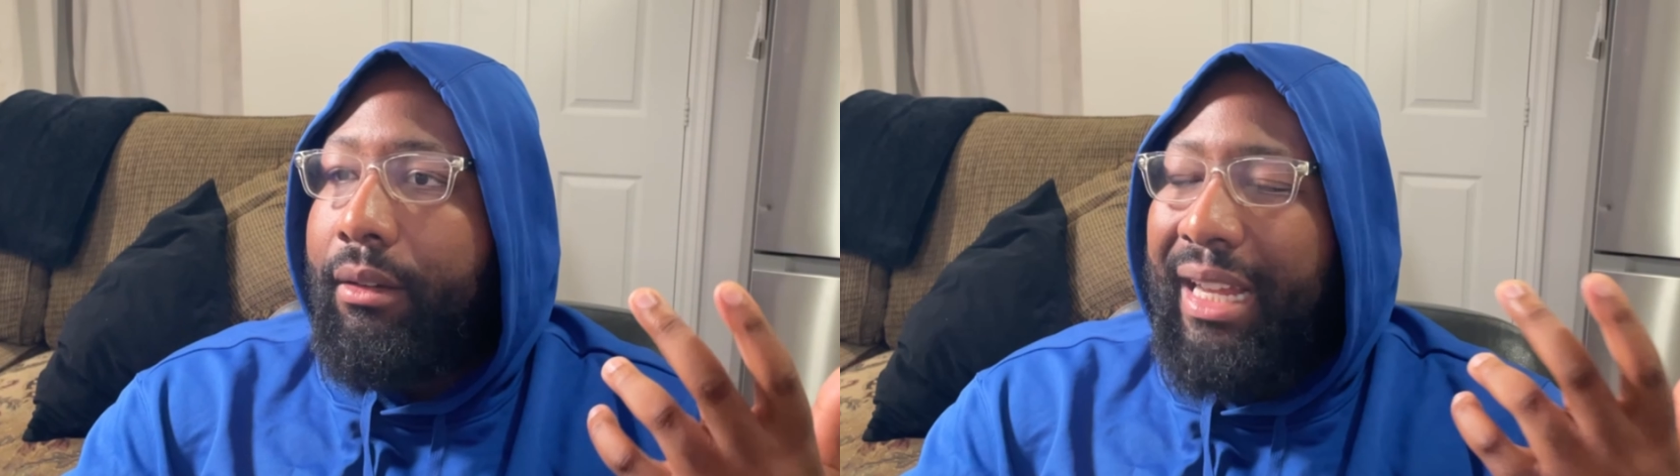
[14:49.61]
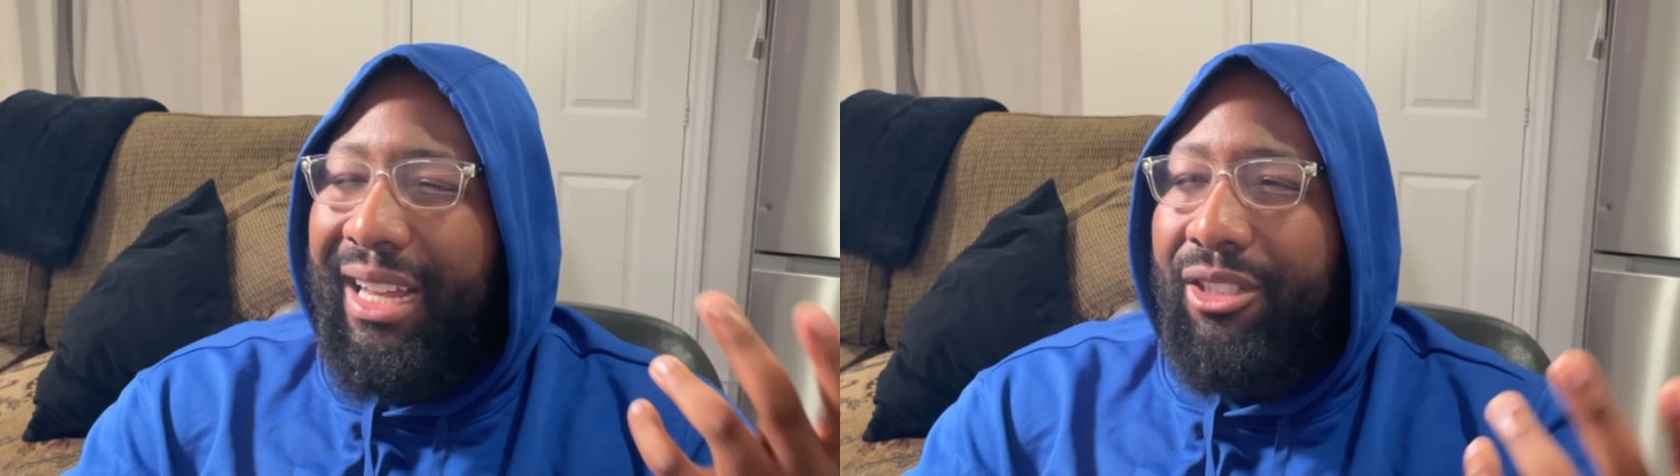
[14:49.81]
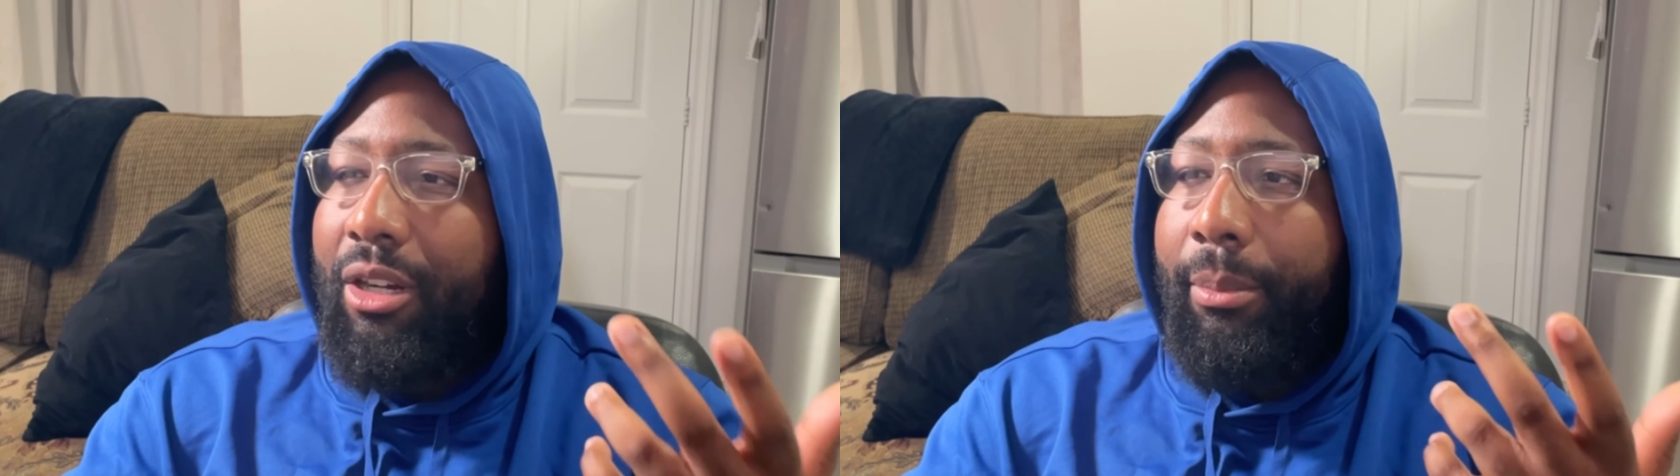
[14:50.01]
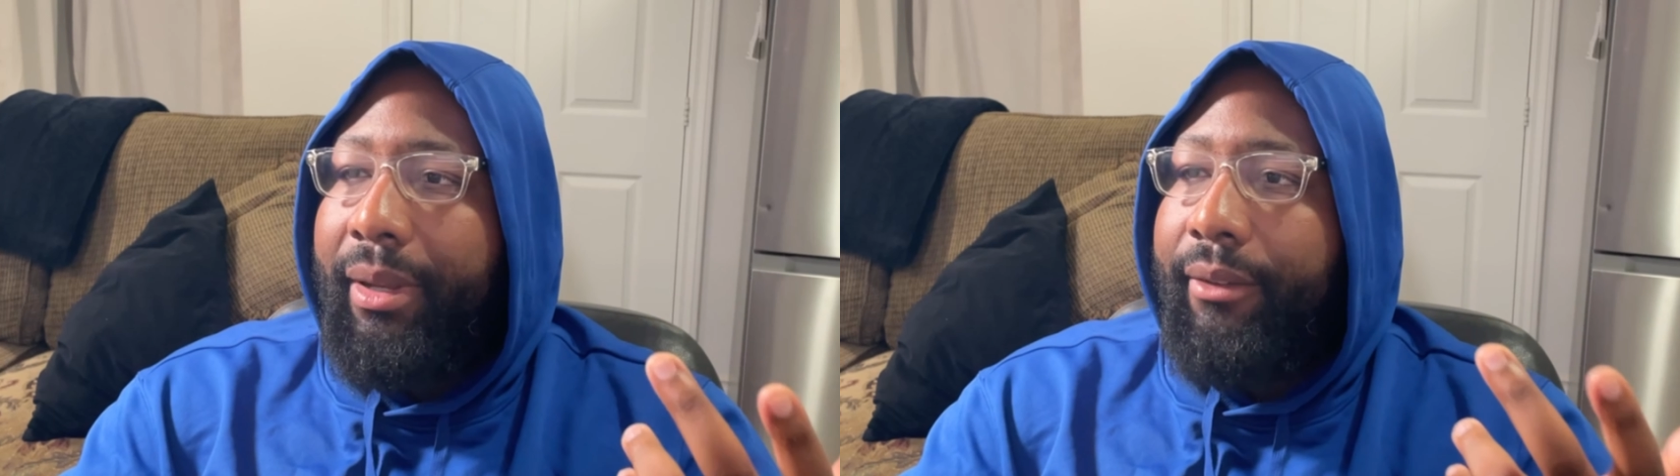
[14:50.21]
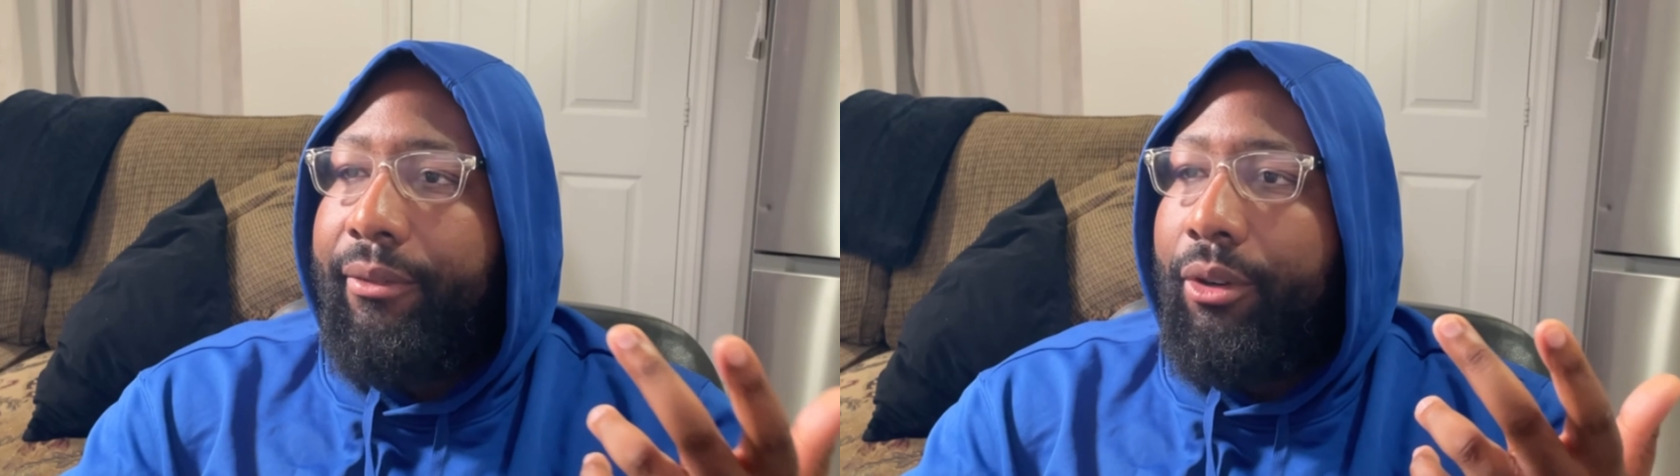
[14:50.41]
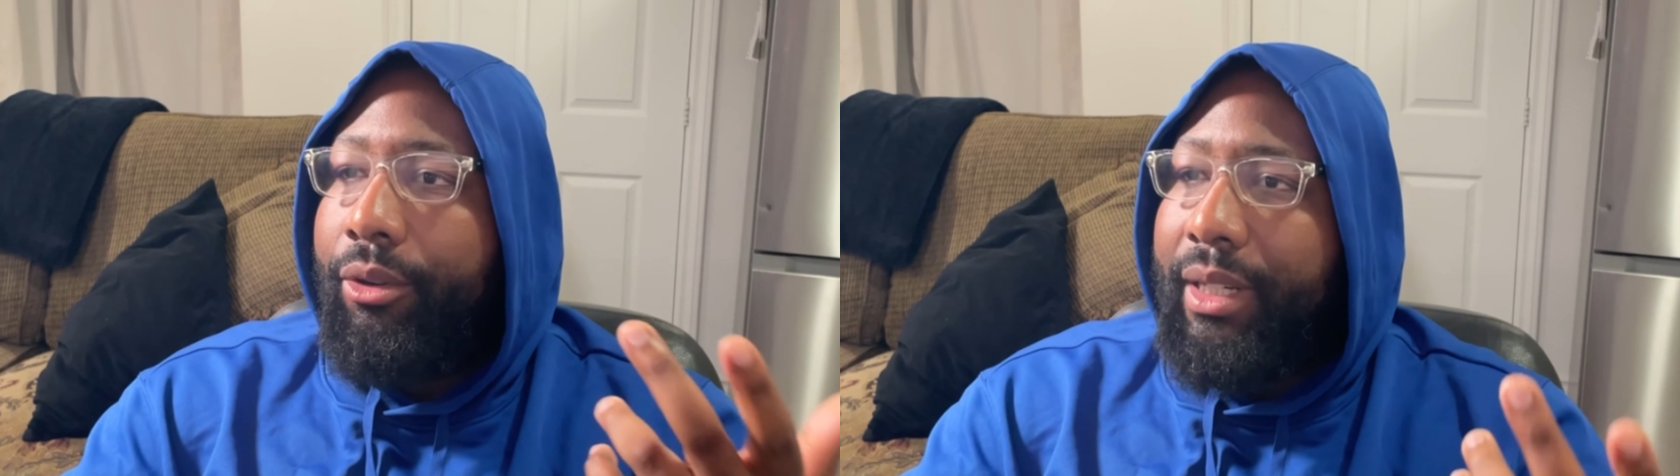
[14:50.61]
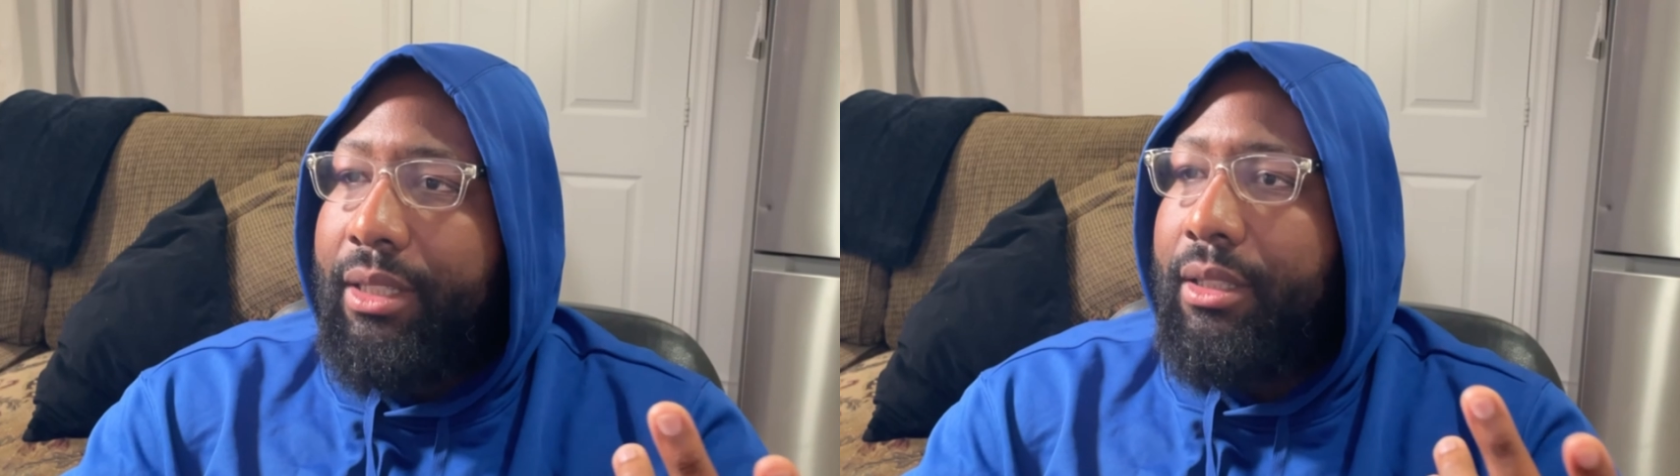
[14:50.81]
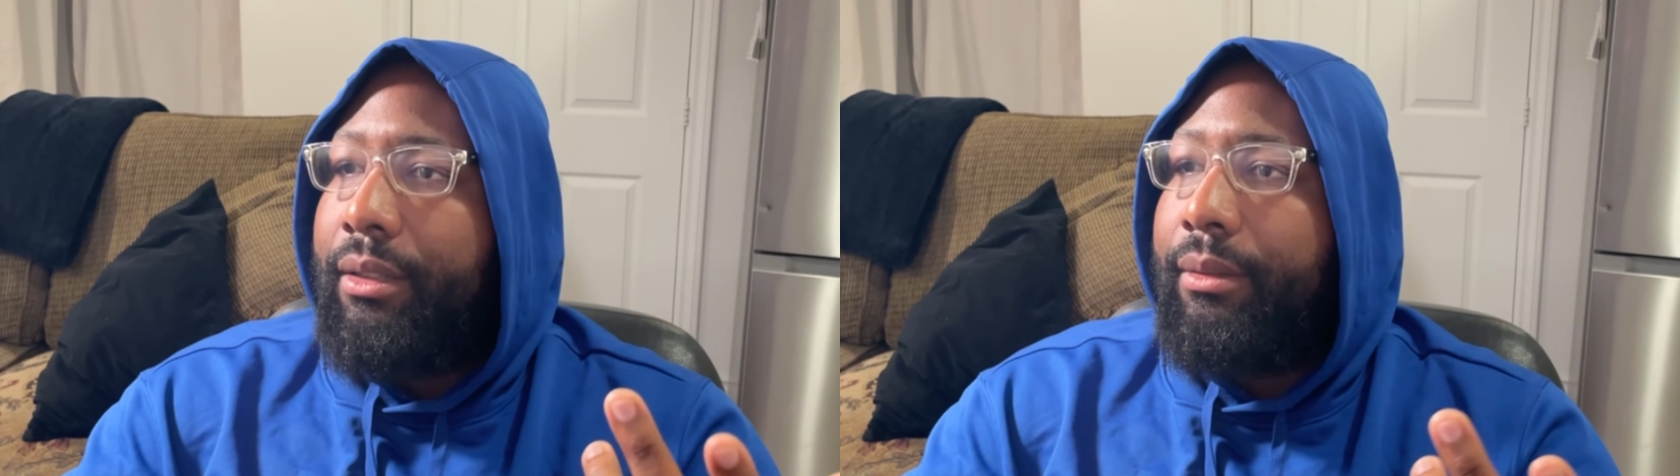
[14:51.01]
XRP for a
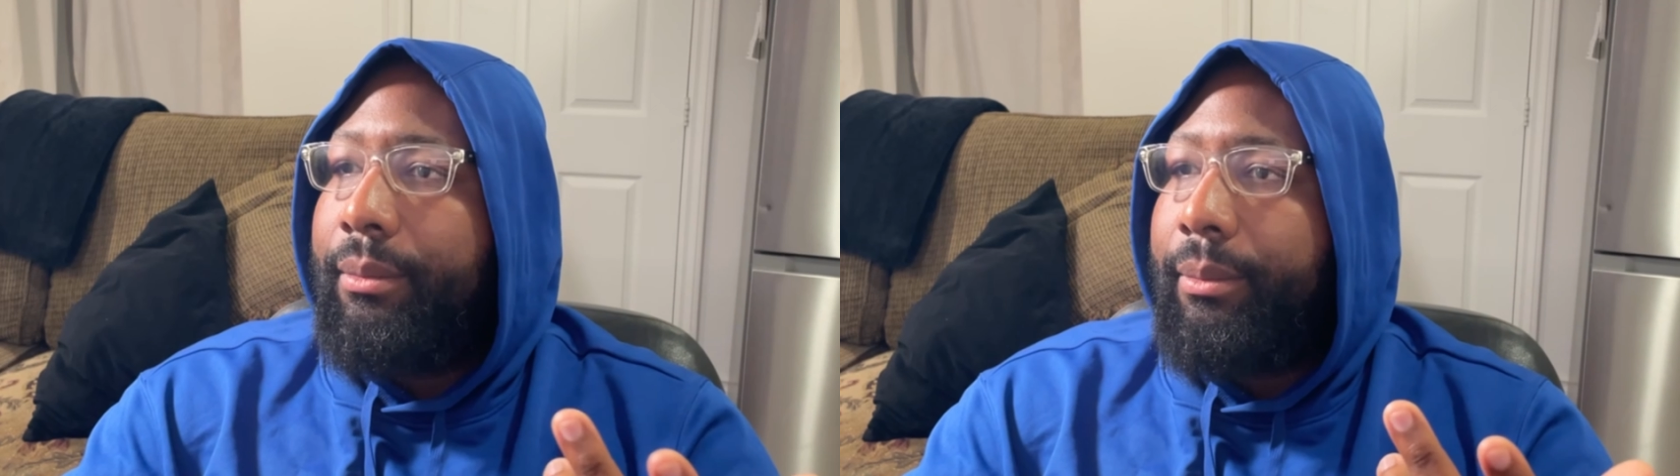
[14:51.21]
reason